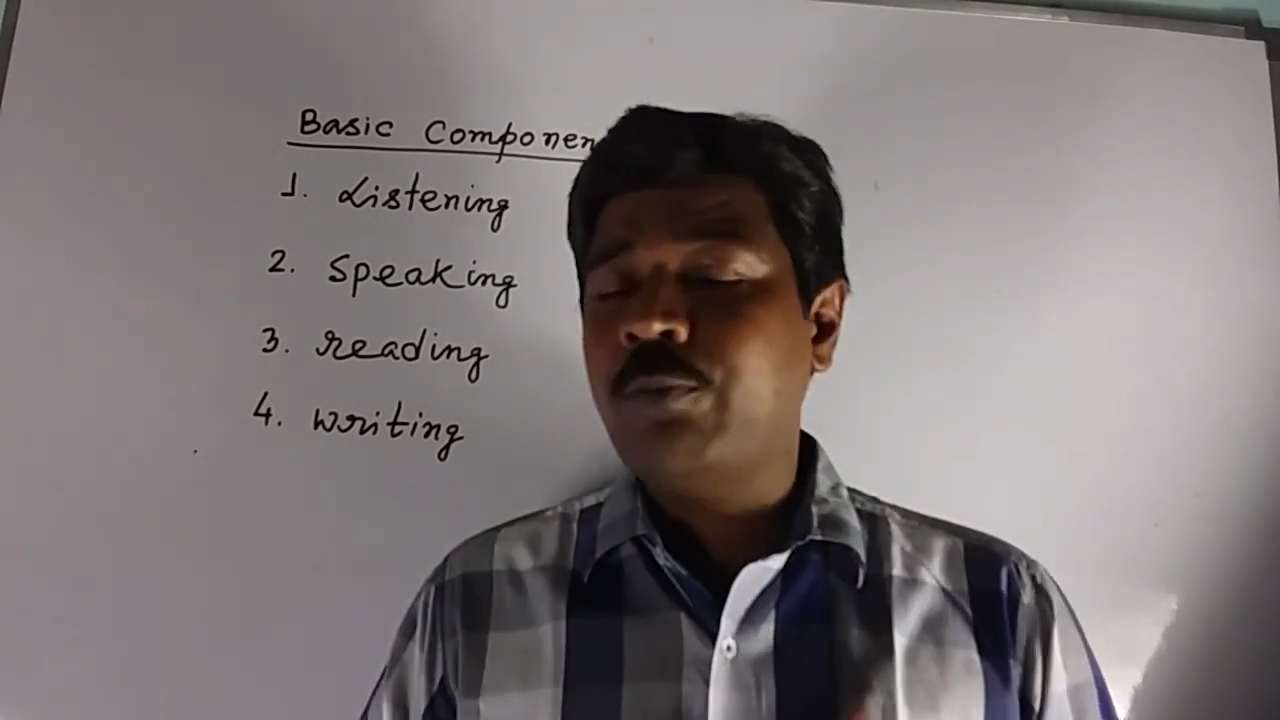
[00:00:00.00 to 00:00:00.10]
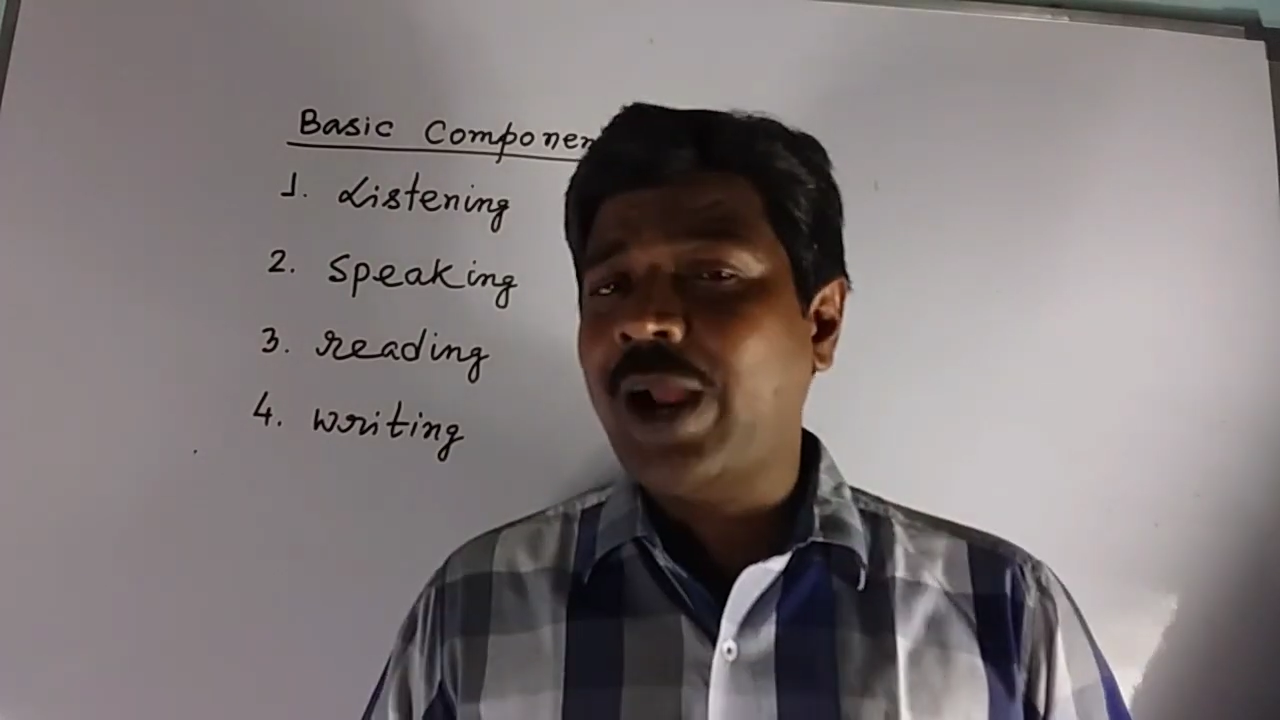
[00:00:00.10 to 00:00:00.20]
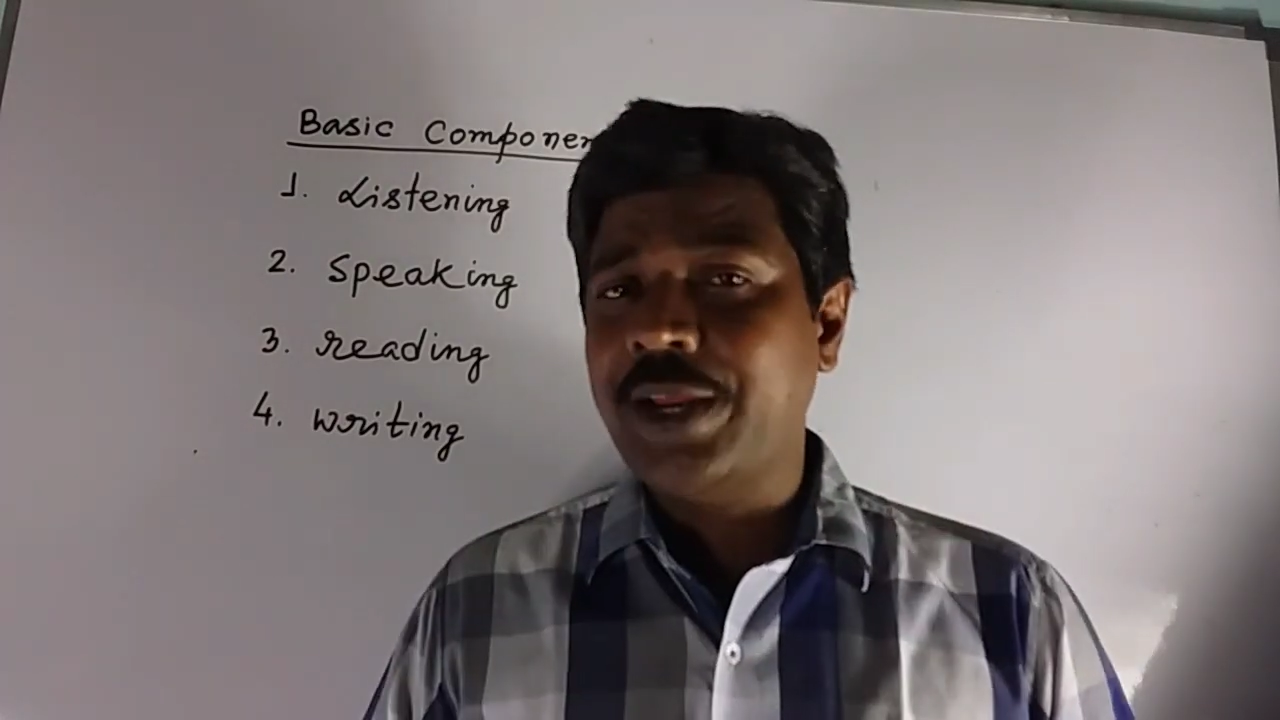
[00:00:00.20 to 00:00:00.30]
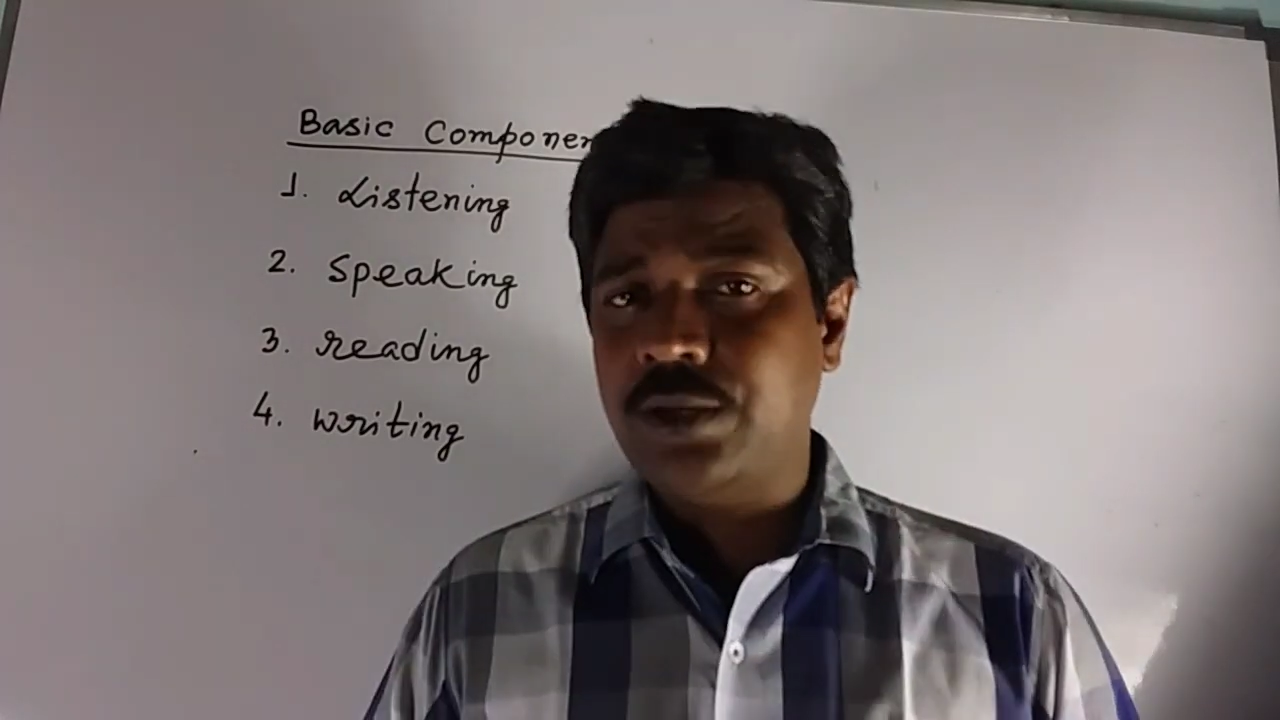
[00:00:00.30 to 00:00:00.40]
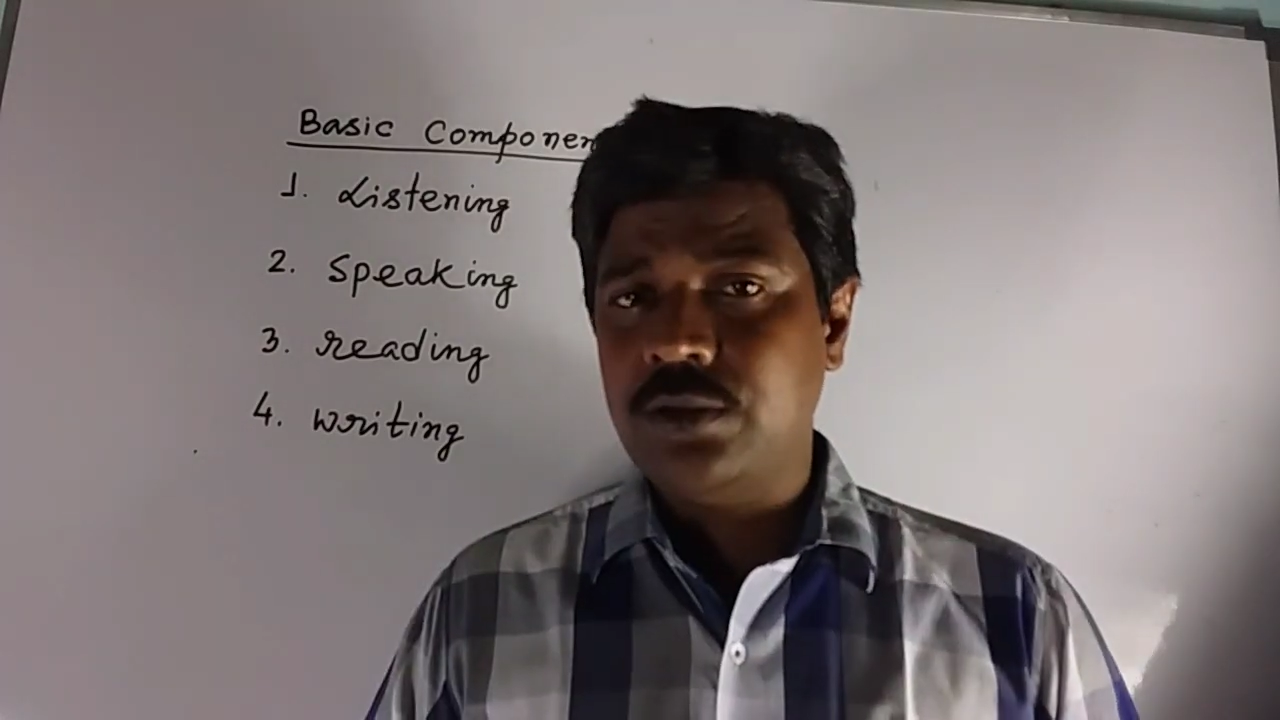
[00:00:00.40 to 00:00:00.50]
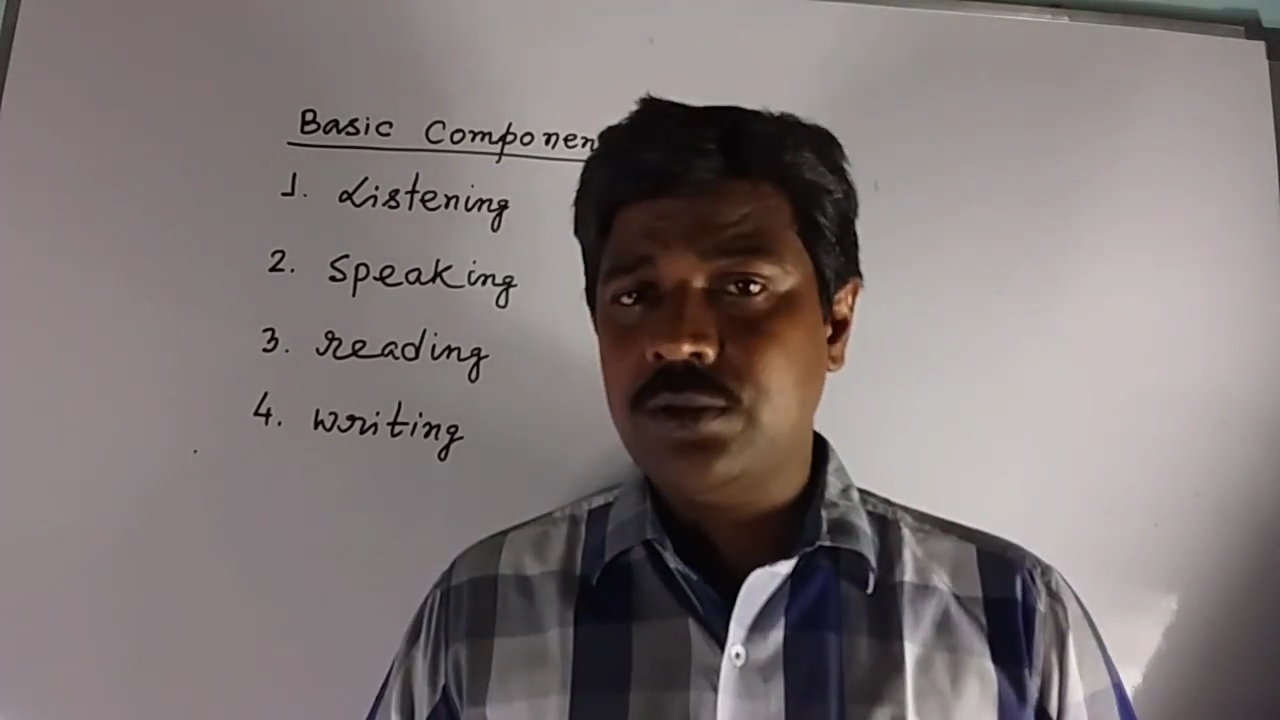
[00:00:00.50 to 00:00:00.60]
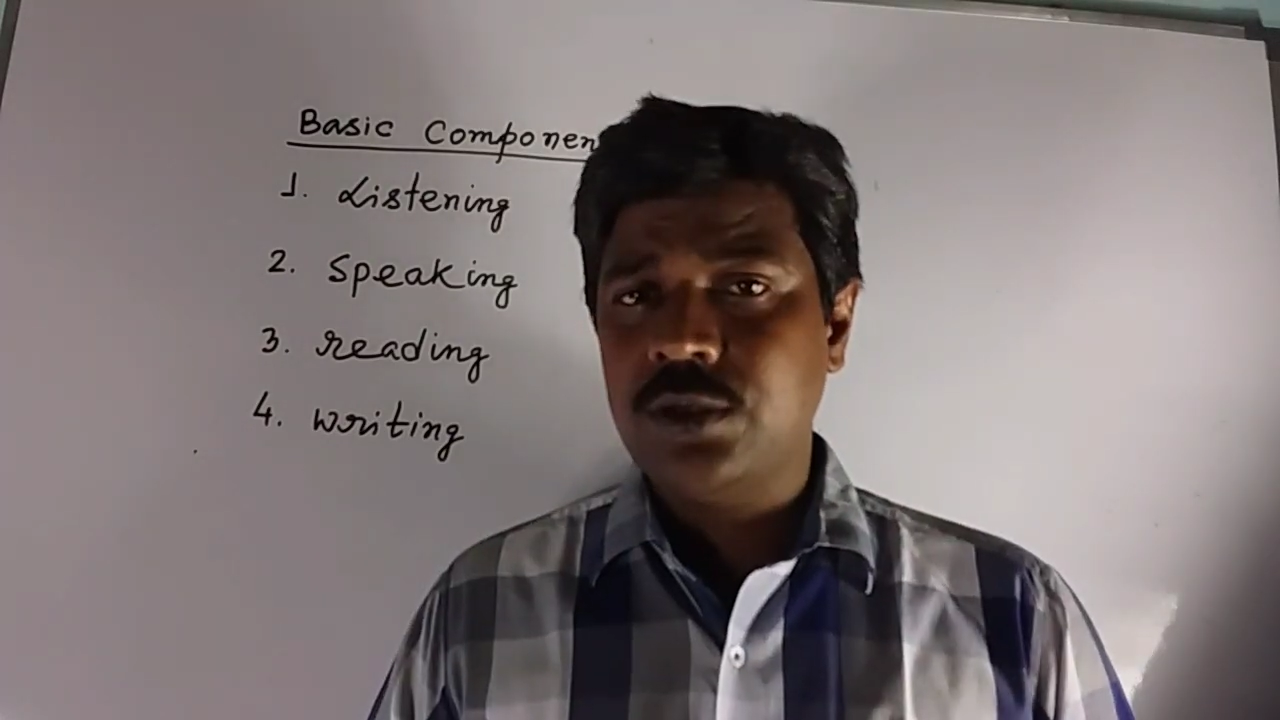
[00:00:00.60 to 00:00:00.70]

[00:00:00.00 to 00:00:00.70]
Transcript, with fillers: your mind